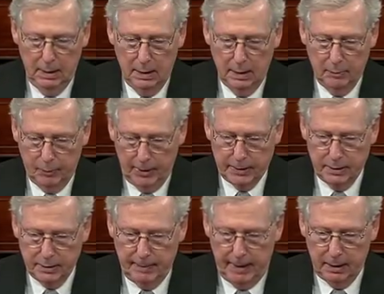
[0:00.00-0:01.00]
The
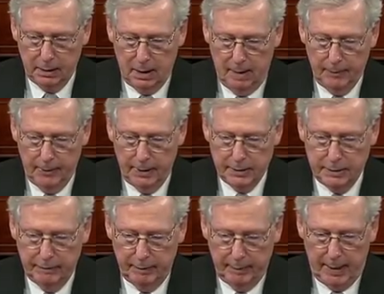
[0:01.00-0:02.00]
president's made a
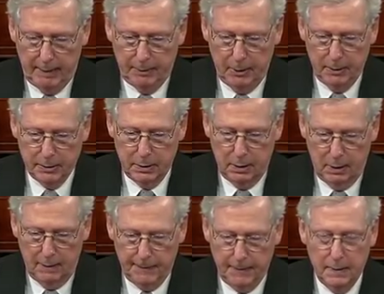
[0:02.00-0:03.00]
comprehensive and bipartisan
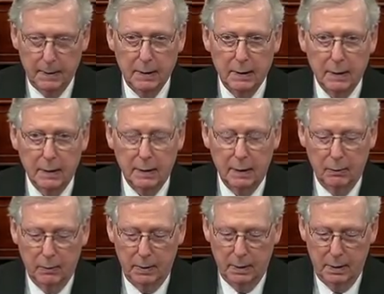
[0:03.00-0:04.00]
offer that
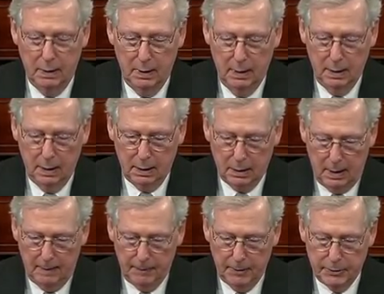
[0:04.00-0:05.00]
would
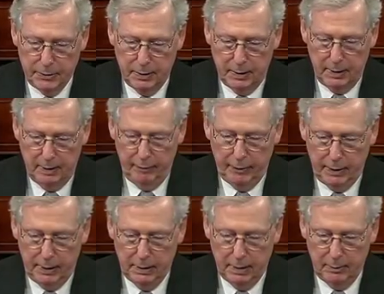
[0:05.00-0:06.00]
accomplish
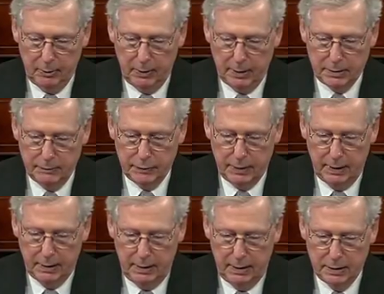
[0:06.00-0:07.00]
everything Democrats have
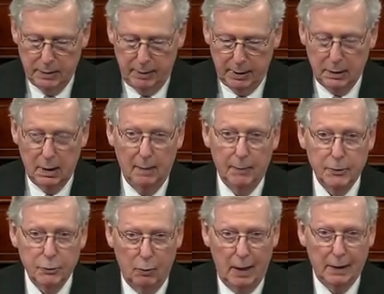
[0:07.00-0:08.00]
said needs to be
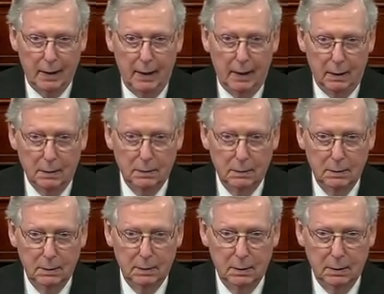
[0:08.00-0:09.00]
accomplished right now,
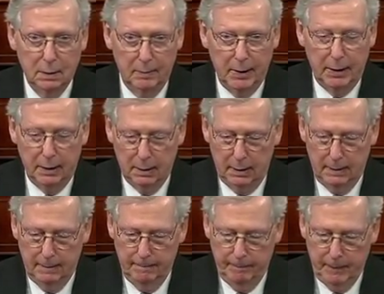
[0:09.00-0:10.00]
immediately.
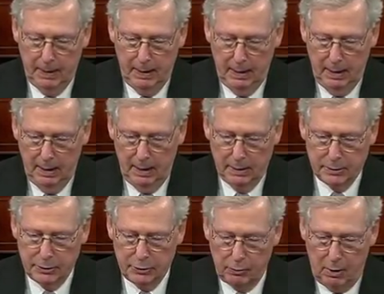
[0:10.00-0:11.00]
It's
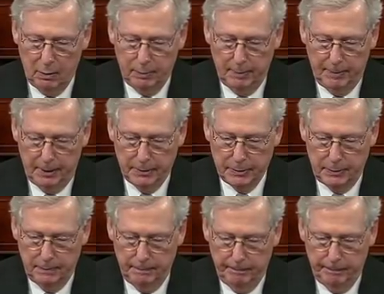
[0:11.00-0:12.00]
a strong
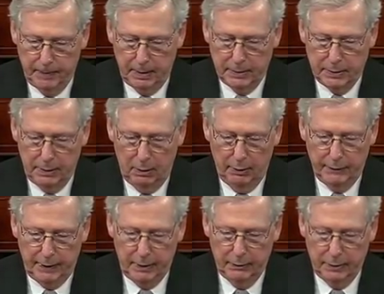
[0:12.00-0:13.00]
proposal. It's the only
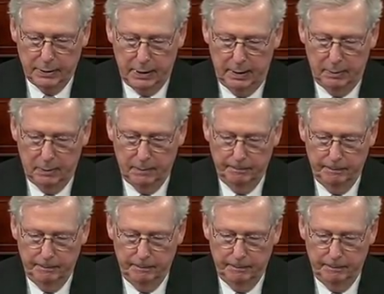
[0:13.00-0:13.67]
thing on the table.